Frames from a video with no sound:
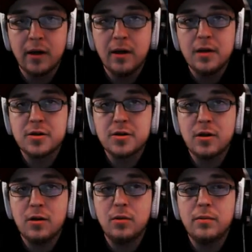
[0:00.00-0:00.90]

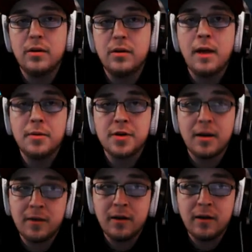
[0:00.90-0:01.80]
So Dapper
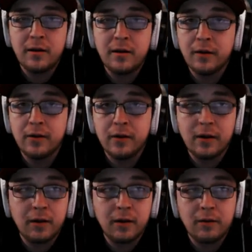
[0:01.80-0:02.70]
DraBy is
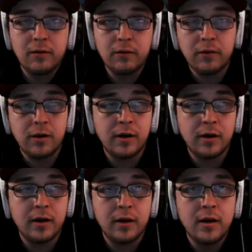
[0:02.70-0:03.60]
a
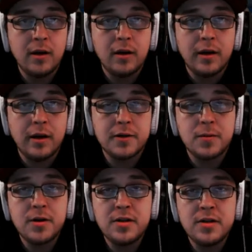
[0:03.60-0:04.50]
very nice
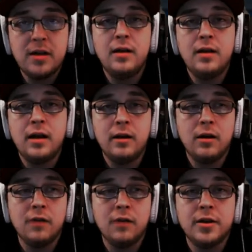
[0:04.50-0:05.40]
person and
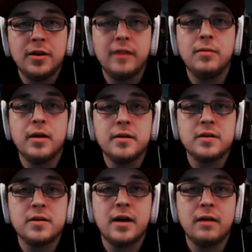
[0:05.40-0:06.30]
offered to give me his
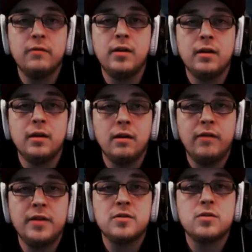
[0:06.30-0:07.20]
side of the
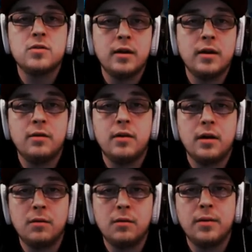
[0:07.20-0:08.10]
events so I can create
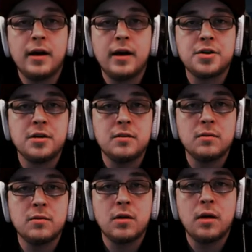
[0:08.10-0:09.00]
a reaction
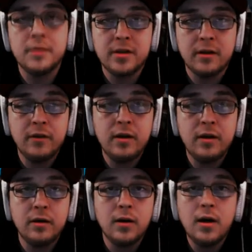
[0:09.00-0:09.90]
commentary
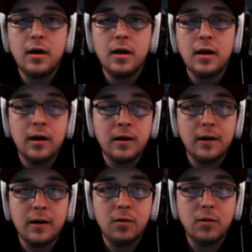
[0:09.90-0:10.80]
video.
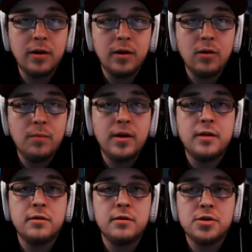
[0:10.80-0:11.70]
I really hope that
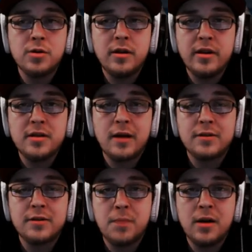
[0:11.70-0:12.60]
you enjoy this. I've
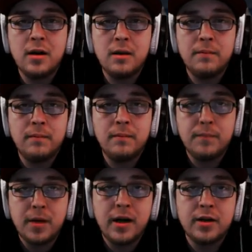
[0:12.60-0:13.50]
sped it up
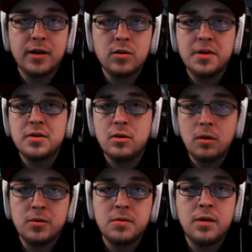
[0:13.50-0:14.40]
by twice the
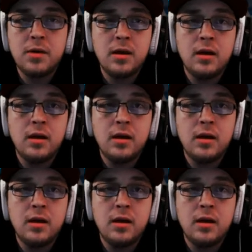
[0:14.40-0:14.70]
normal speed,